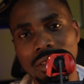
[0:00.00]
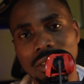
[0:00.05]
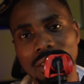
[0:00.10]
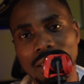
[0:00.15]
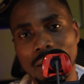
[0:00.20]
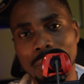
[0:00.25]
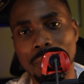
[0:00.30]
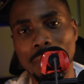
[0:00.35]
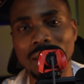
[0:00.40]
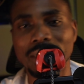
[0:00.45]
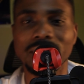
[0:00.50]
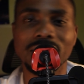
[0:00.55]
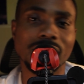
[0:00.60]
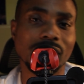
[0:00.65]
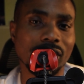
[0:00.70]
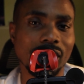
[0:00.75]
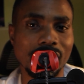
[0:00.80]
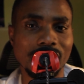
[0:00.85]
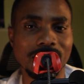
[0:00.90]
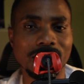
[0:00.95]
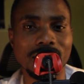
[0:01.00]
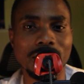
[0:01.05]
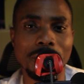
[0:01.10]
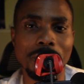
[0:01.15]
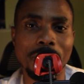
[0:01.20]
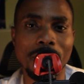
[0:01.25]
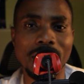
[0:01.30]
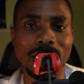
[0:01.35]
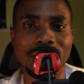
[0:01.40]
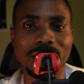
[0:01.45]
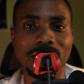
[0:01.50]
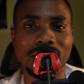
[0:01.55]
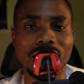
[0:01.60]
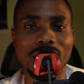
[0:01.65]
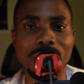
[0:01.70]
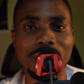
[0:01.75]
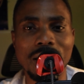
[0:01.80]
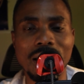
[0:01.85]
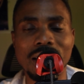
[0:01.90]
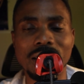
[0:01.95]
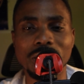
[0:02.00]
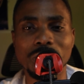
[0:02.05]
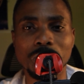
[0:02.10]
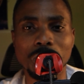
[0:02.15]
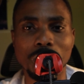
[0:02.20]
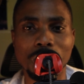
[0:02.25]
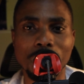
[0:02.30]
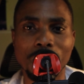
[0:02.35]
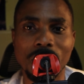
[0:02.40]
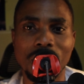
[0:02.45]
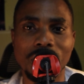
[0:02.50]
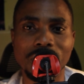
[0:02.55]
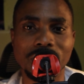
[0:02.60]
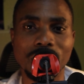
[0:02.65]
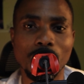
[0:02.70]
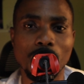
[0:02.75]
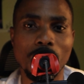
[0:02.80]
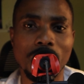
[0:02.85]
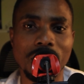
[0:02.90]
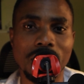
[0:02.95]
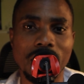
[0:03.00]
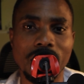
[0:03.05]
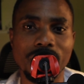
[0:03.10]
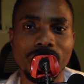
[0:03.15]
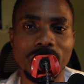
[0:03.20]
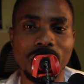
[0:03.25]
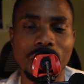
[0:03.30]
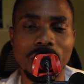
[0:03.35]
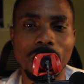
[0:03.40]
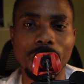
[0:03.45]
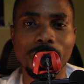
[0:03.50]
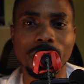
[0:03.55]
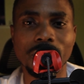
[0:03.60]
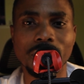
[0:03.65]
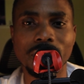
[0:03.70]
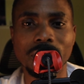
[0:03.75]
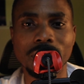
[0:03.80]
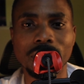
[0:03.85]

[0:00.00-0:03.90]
that Manchester United took because they won the FA Cup.